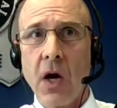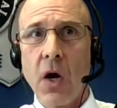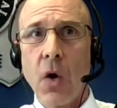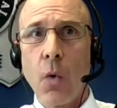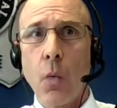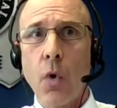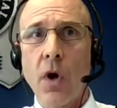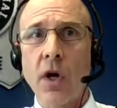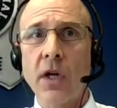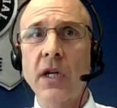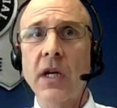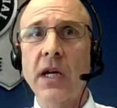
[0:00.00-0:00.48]

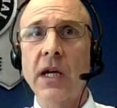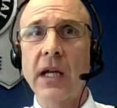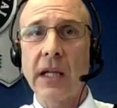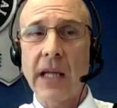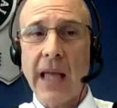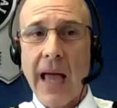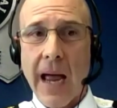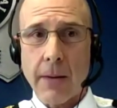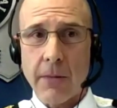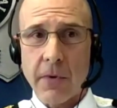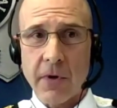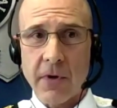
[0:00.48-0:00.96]
worked
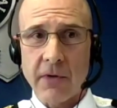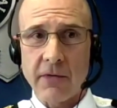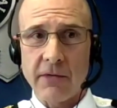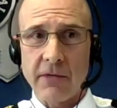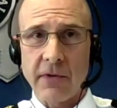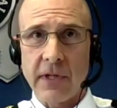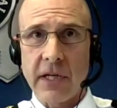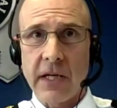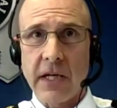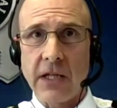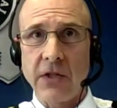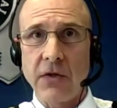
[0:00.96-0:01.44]

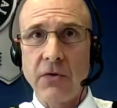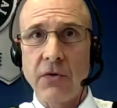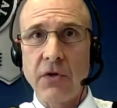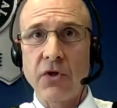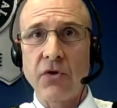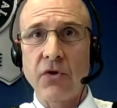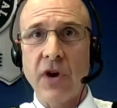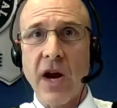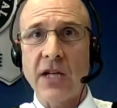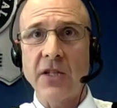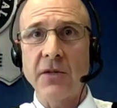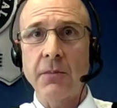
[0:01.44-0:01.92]
collaboratively to
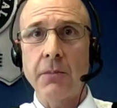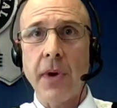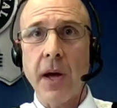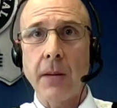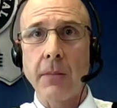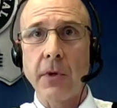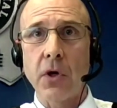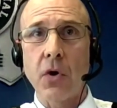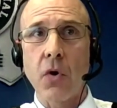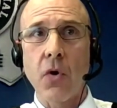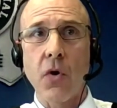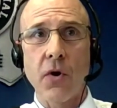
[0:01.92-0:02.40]
address
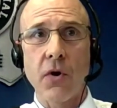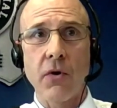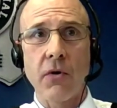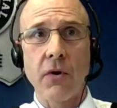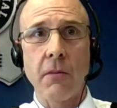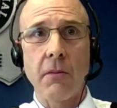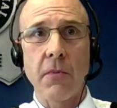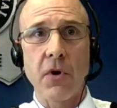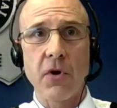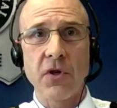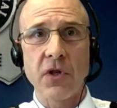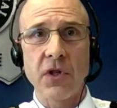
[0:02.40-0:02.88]
public order
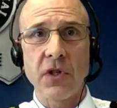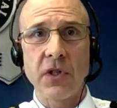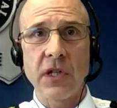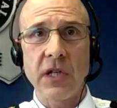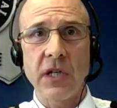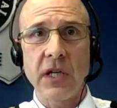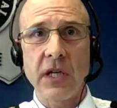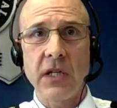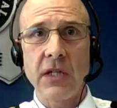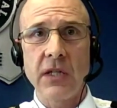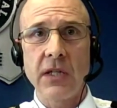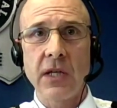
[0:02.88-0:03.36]

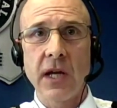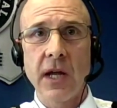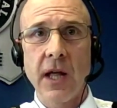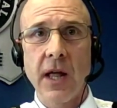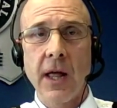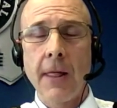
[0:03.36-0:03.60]
emergencies